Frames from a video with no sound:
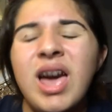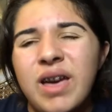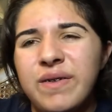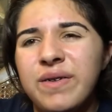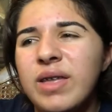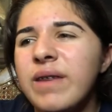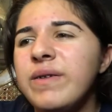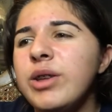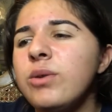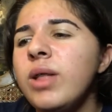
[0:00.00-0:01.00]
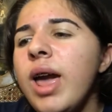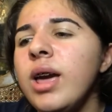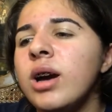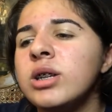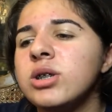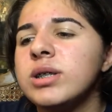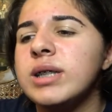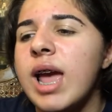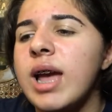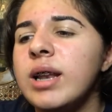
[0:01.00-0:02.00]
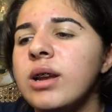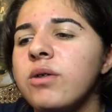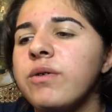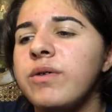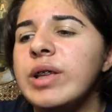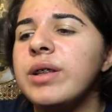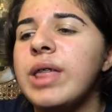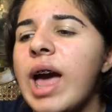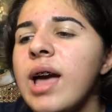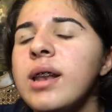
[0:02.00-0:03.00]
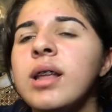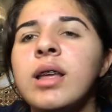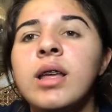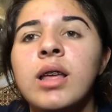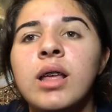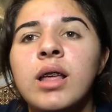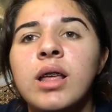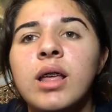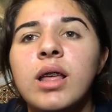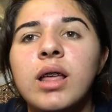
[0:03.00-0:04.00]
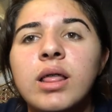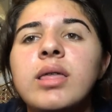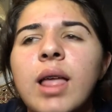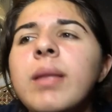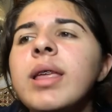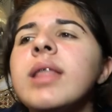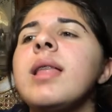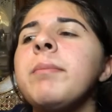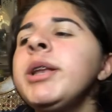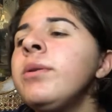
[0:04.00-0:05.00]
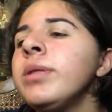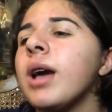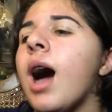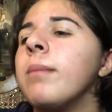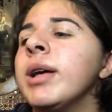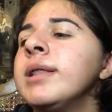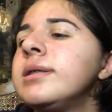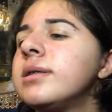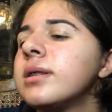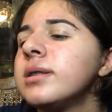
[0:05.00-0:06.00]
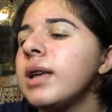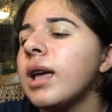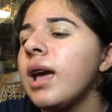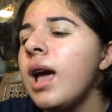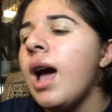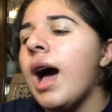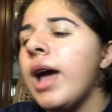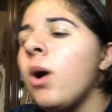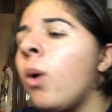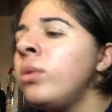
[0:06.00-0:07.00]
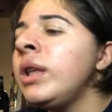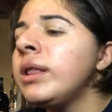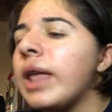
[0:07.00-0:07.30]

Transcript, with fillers: If if you like understand or feel that let like let me know in the comments because like I only